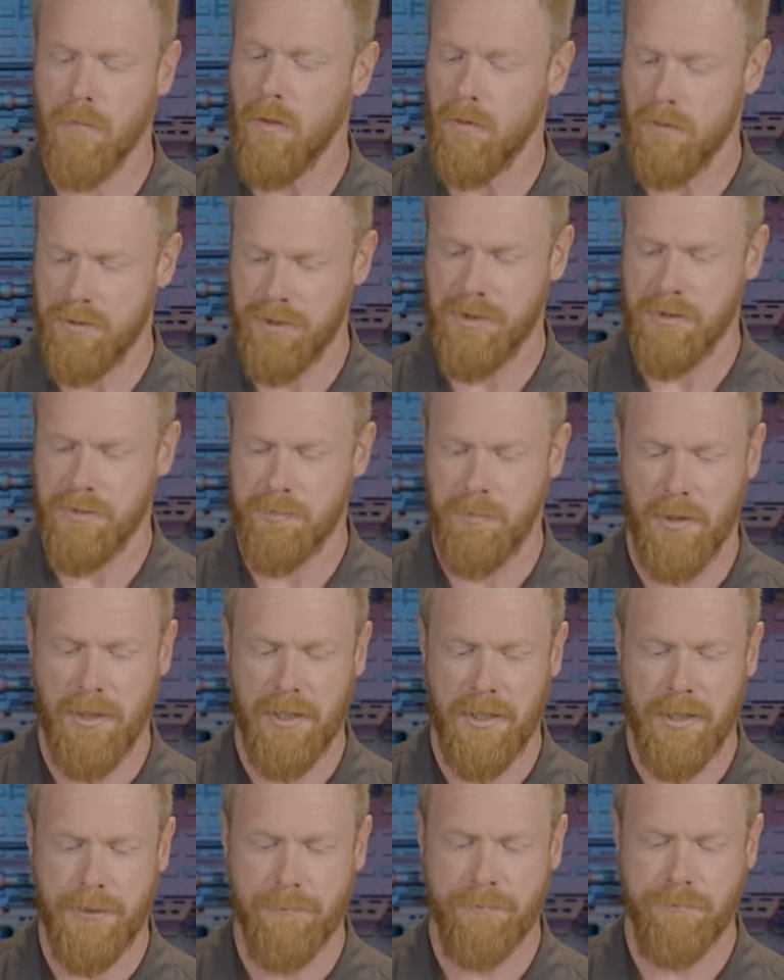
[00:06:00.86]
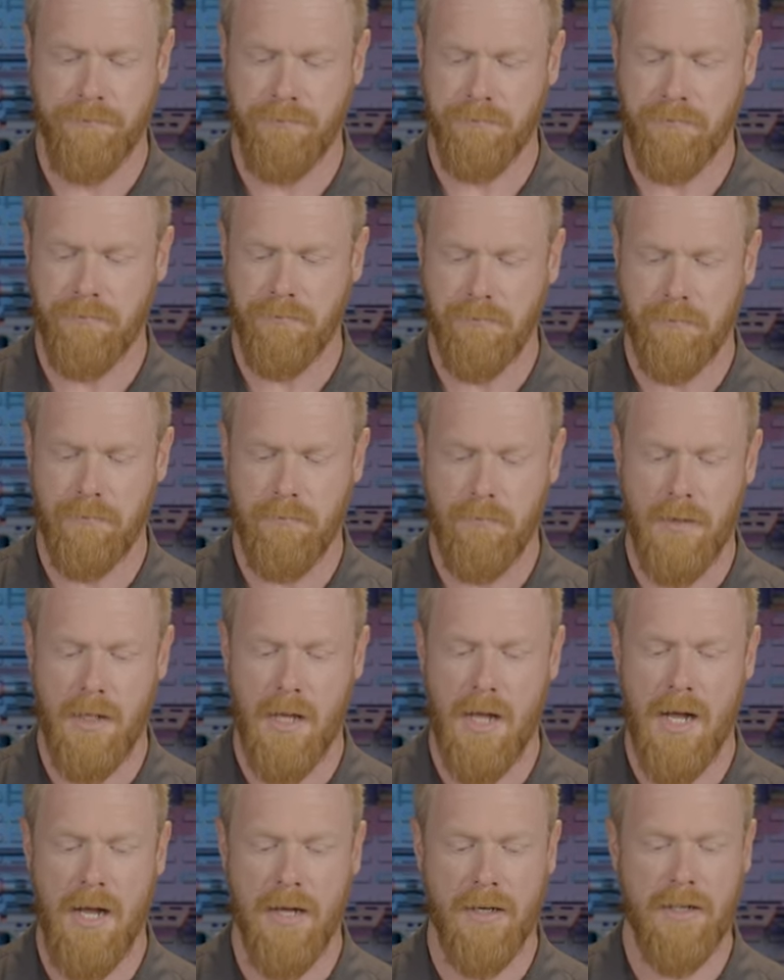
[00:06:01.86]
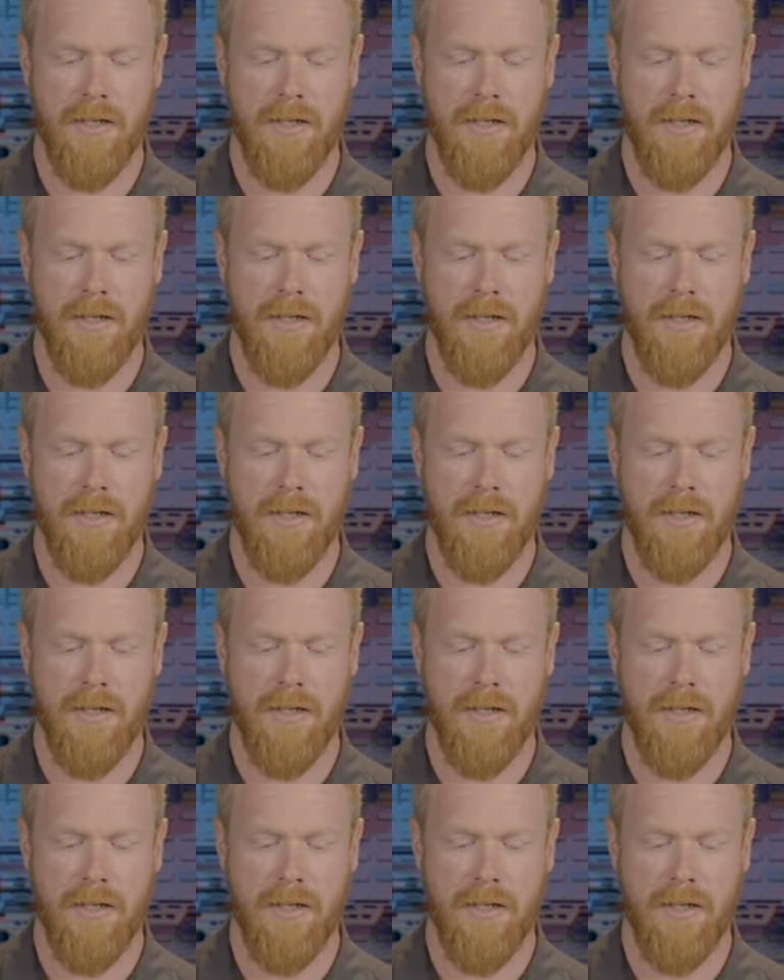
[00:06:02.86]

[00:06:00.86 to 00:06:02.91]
which is pretty good. Uh,